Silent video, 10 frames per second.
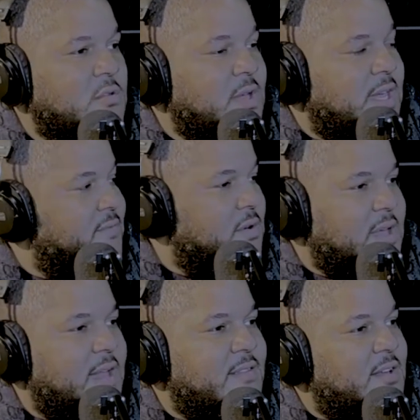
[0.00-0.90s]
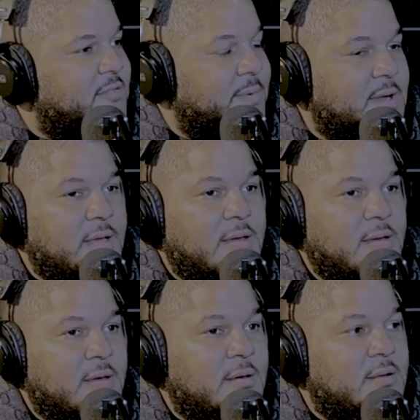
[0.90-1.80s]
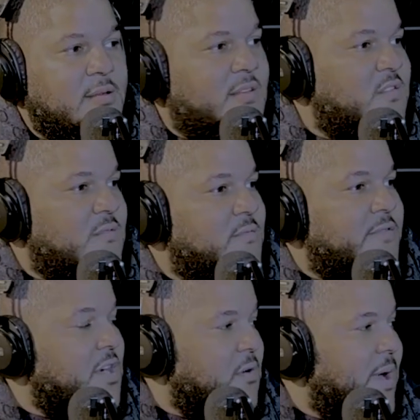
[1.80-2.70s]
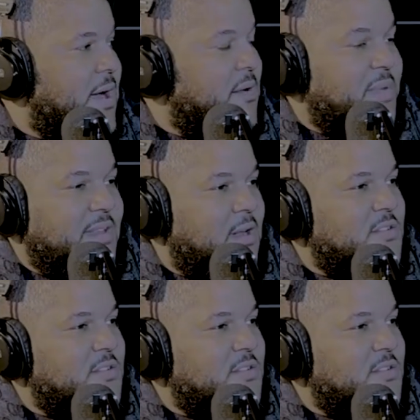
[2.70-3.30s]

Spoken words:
can give your kids enough money to just fuck around and be Donald